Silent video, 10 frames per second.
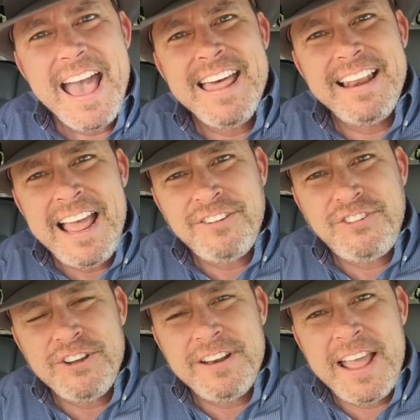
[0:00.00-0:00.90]

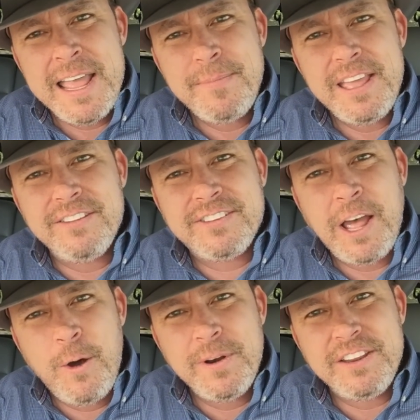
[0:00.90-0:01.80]
Unless your name is
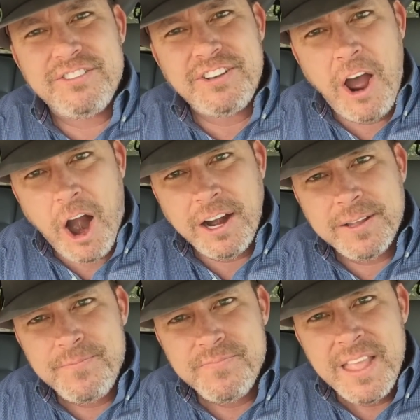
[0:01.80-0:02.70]
Tony Stark,